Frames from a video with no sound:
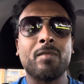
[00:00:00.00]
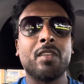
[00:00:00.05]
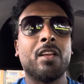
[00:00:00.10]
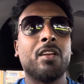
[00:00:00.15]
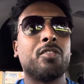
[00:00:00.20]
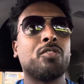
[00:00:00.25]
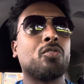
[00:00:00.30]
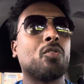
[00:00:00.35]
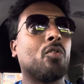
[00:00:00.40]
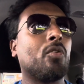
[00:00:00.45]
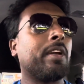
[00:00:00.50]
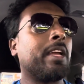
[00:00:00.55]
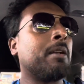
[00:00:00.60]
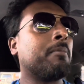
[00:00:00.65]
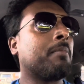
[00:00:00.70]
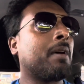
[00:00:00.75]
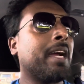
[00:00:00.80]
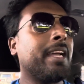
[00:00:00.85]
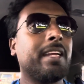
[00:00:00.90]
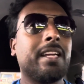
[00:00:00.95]
So in
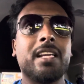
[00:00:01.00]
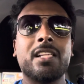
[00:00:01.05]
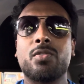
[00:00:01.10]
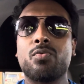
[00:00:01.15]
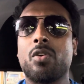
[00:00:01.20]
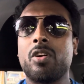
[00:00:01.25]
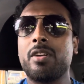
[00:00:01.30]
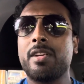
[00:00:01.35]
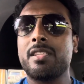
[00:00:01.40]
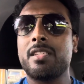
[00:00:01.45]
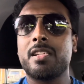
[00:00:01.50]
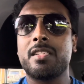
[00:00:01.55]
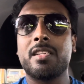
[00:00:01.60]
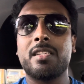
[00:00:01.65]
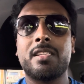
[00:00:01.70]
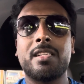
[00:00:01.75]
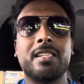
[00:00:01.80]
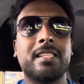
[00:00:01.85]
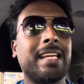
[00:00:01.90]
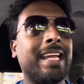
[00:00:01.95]
my case, what I suggest
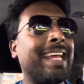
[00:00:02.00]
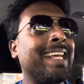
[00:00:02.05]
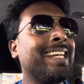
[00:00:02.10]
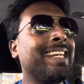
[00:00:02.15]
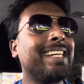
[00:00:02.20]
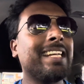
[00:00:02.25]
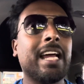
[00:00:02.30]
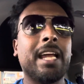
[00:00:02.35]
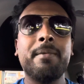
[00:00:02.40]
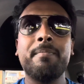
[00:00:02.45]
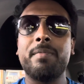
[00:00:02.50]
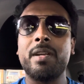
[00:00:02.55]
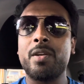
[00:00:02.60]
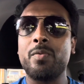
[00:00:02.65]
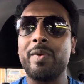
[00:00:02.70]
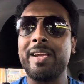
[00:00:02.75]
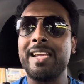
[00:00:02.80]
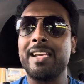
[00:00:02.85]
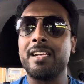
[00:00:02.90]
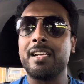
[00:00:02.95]
is that any time
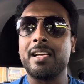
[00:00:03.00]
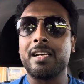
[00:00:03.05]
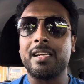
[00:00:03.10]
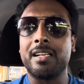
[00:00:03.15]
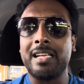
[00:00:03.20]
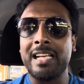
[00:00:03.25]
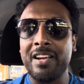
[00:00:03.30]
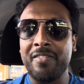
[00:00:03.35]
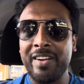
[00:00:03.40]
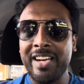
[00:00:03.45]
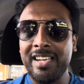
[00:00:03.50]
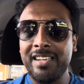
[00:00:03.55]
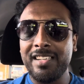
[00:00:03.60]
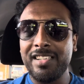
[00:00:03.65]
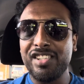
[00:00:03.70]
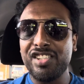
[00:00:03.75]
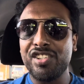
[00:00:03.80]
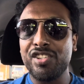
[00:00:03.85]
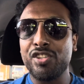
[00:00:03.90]
between 11